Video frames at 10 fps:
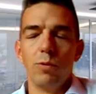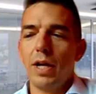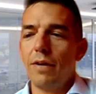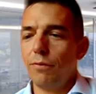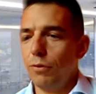
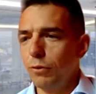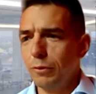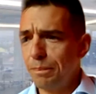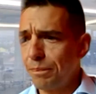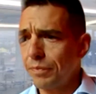We have
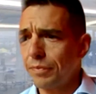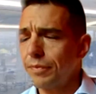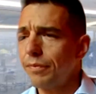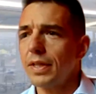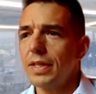to
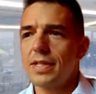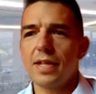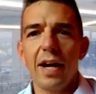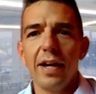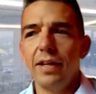
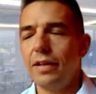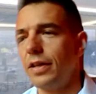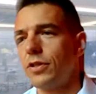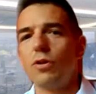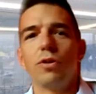sign
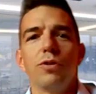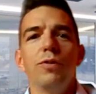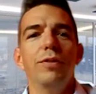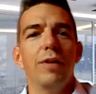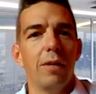a sort
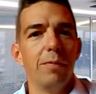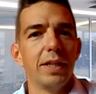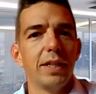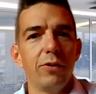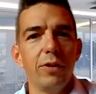of
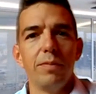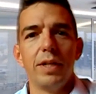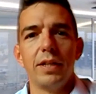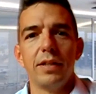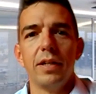development
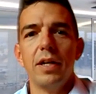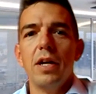agreement